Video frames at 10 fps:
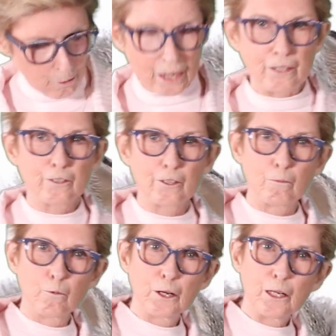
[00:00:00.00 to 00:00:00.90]
are in
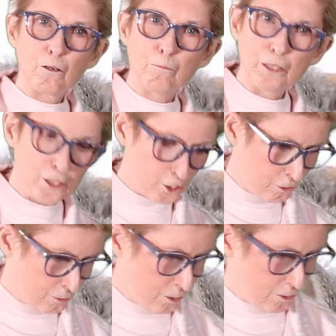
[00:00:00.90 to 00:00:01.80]
some real
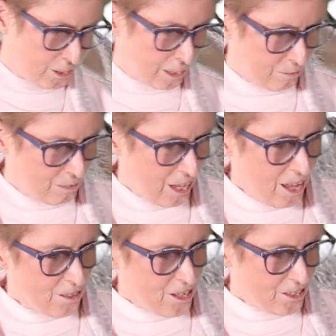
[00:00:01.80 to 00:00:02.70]
mischief, aren't they?
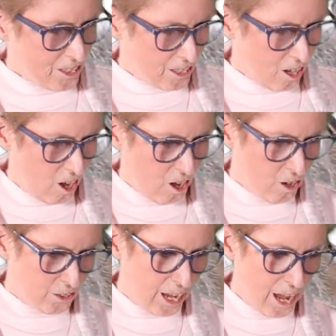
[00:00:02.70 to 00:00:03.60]
This is
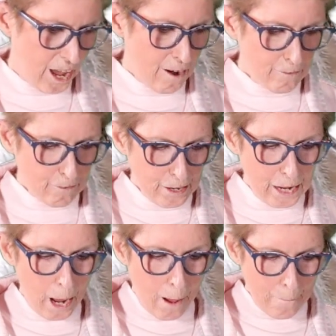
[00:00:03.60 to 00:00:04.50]
called
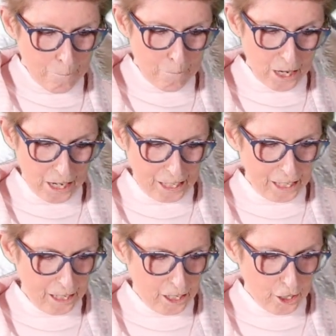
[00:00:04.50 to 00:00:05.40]
Every
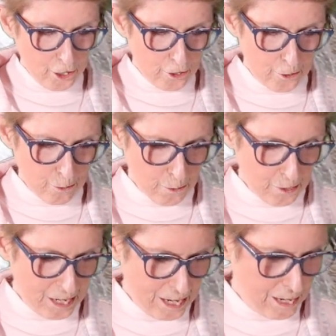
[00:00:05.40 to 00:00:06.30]
Bunny
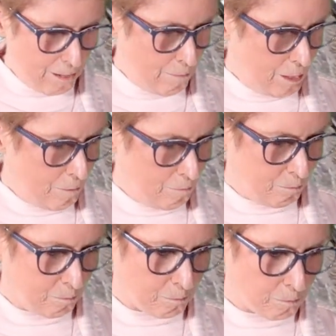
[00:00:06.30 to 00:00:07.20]
Dream
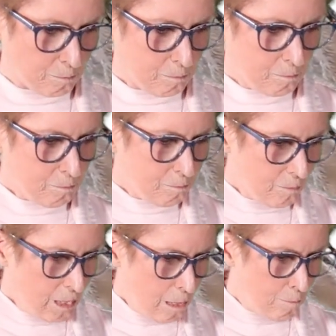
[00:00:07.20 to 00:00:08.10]

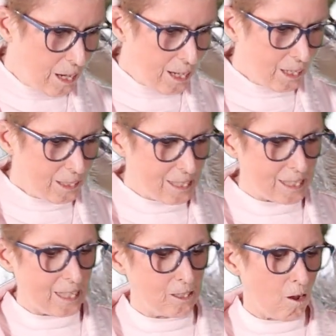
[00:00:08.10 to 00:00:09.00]
by Ellie
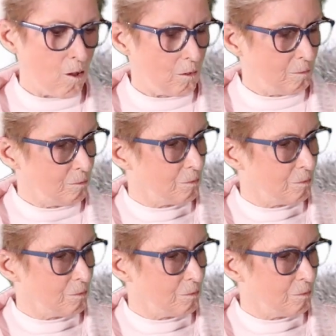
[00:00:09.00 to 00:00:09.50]
Sandahl.